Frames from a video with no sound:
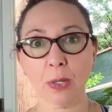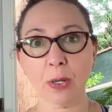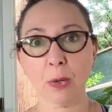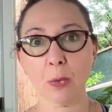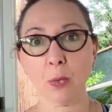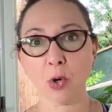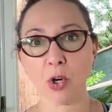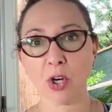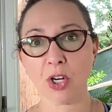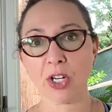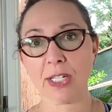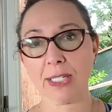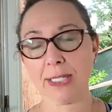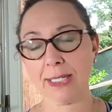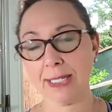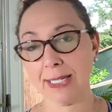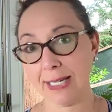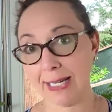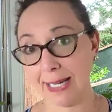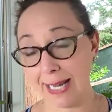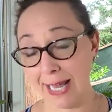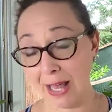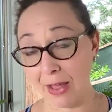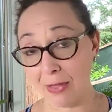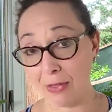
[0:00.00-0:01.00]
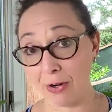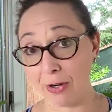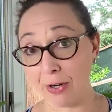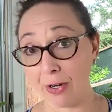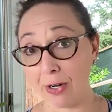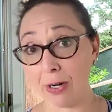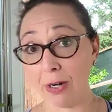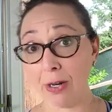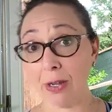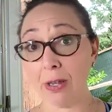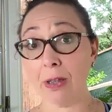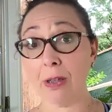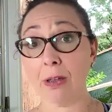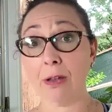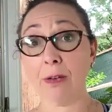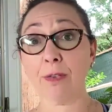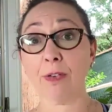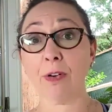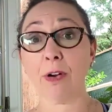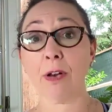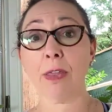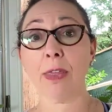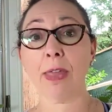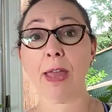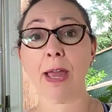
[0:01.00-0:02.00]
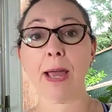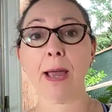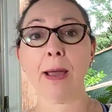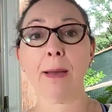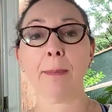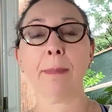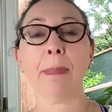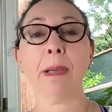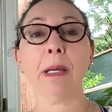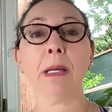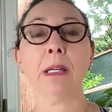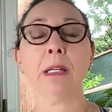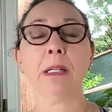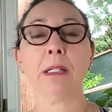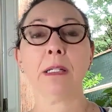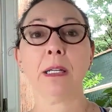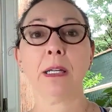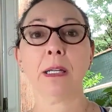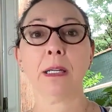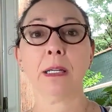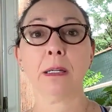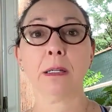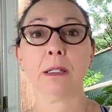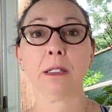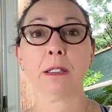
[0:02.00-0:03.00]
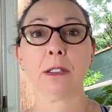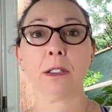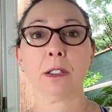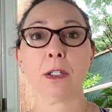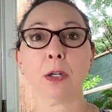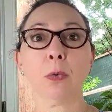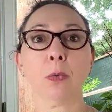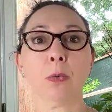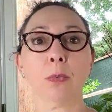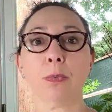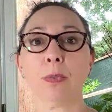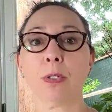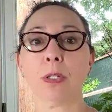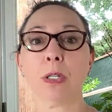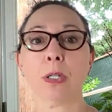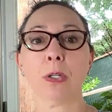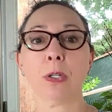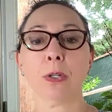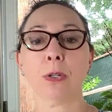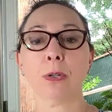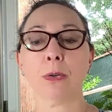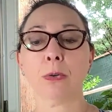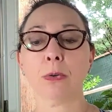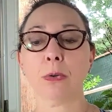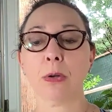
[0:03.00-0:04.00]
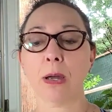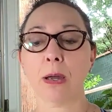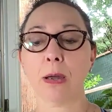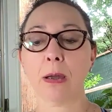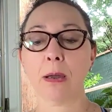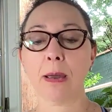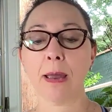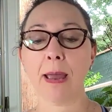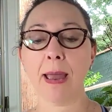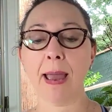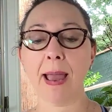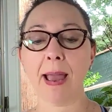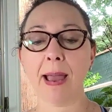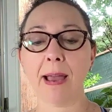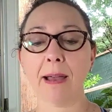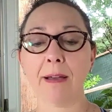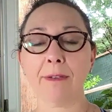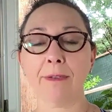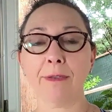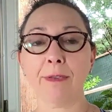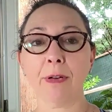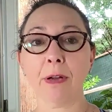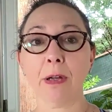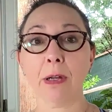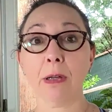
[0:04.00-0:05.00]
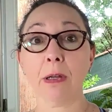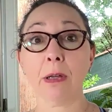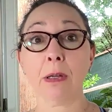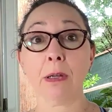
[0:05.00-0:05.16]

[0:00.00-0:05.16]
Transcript: We work together for them to have